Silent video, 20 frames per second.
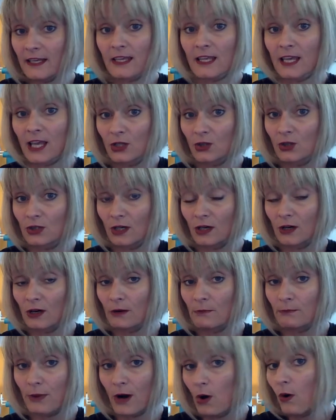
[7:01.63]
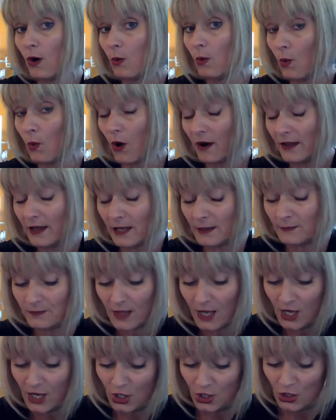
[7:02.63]
and power walking.
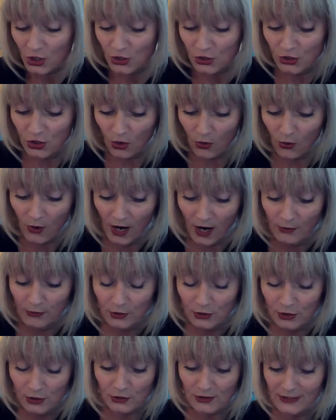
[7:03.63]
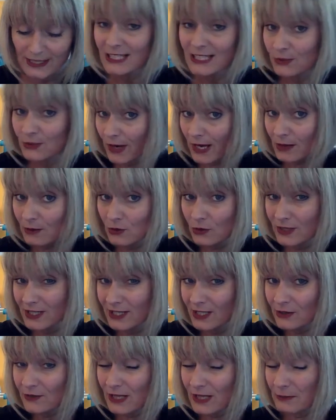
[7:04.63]
So that's why I look
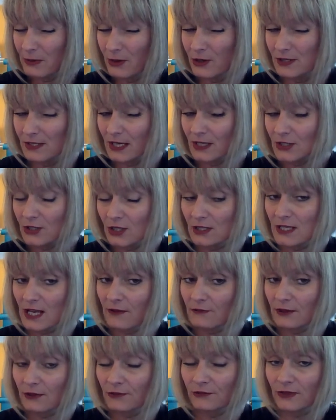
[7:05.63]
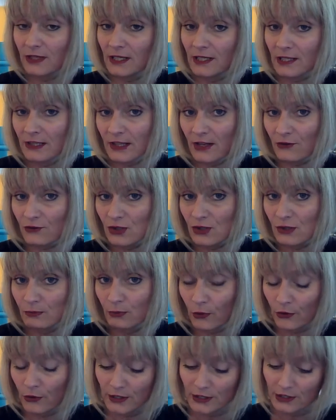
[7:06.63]
into that, because I just have the feeling there is
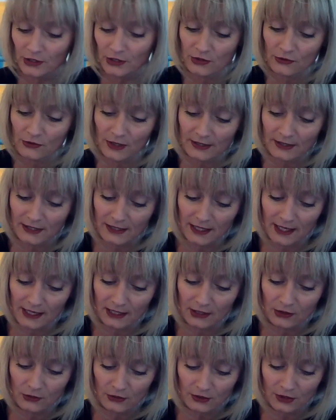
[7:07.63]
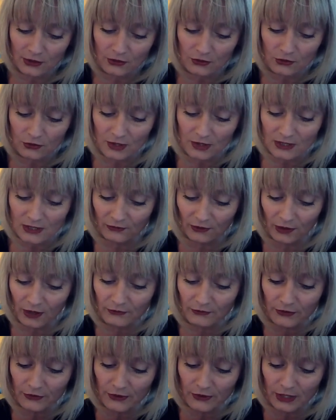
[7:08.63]
more into it. And I looked into this
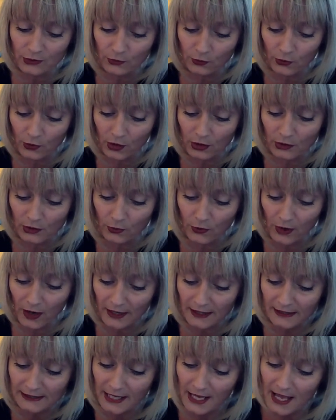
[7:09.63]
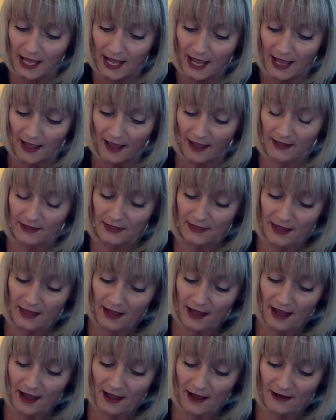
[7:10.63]
Wolverine Worldwide, and
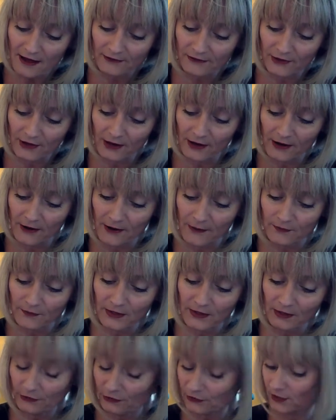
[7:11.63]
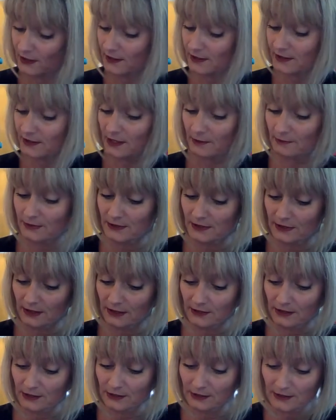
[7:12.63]
they have different
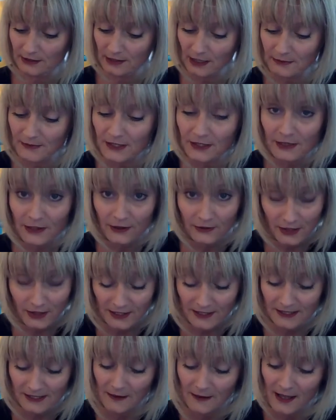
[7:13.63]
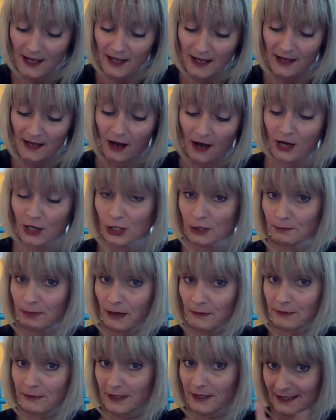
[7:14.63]
subsidiaries. Hush
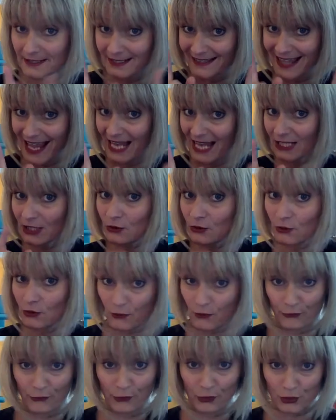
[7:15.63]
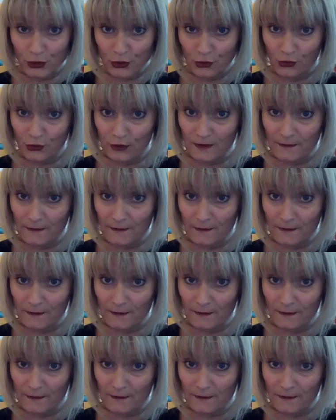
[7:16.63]
Puppies, that you know for sure.